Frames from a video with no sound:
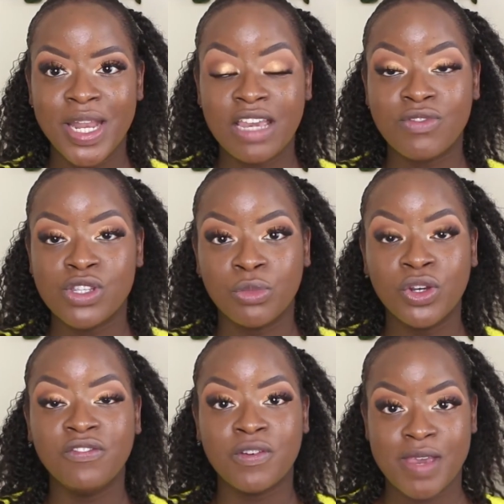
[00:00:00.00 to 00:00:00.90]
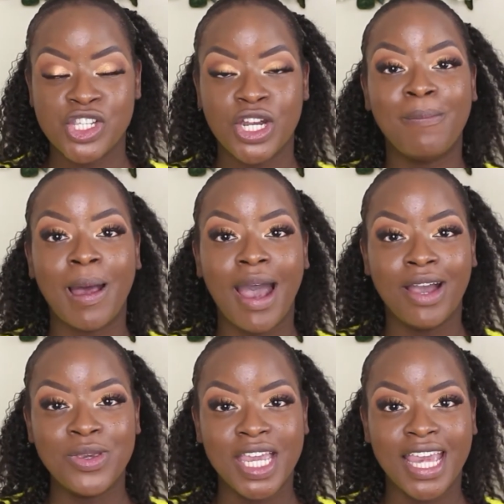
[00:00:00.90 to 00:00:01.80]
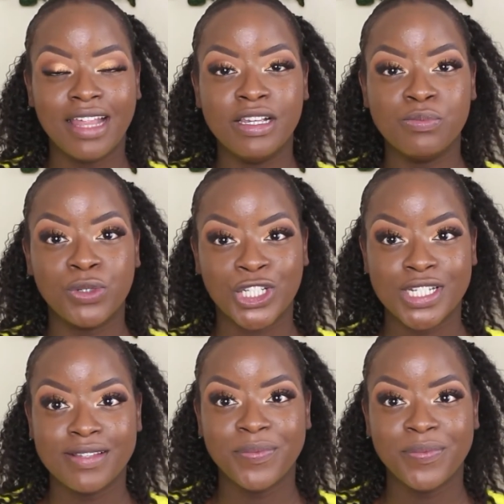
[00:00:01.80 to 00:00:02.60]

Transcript: and give you some more information about how you can get these brushes.